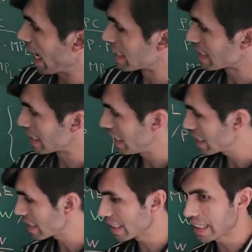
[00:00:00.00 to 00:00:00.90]
is
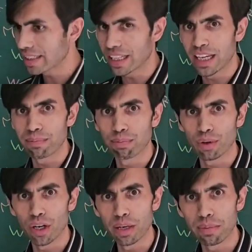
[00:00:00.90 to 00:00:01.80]
less than the
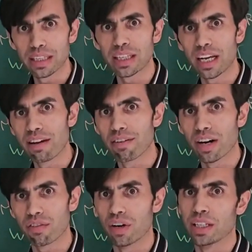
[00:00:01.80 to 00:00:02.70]
employment
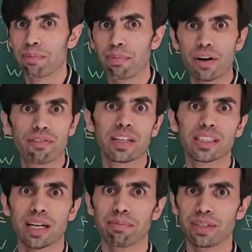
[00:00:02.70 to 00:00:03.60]
level for the
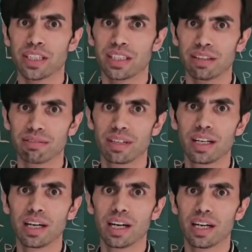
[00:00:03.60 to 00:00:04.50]
perfect competitive
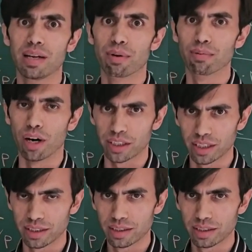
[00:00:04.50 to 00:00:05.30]
labor market.